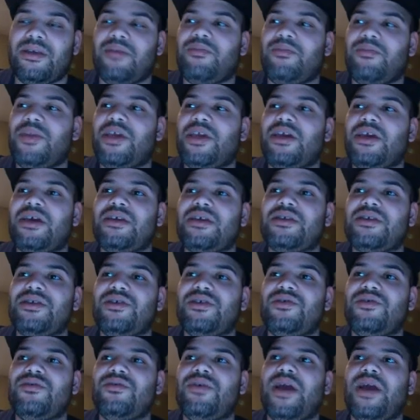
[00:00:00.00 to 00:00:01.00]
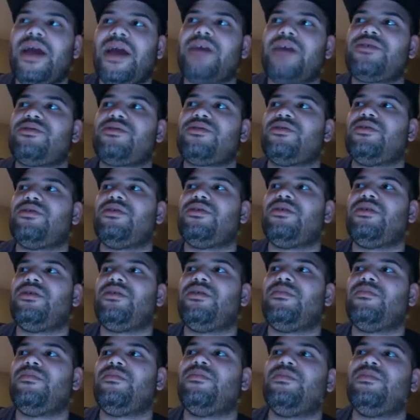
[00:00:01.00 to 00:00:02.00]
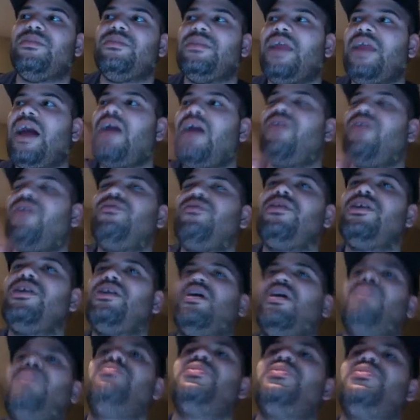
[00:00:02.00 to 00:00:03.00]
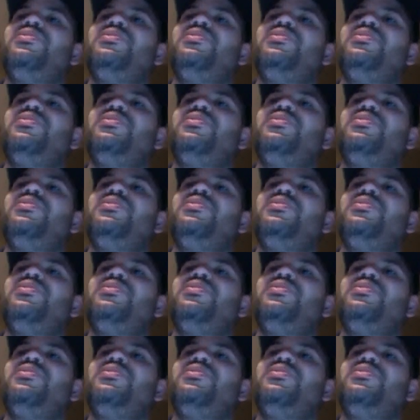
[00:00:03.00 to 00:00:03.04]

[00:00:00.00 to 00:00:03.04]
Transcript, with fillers: because you guys should not only come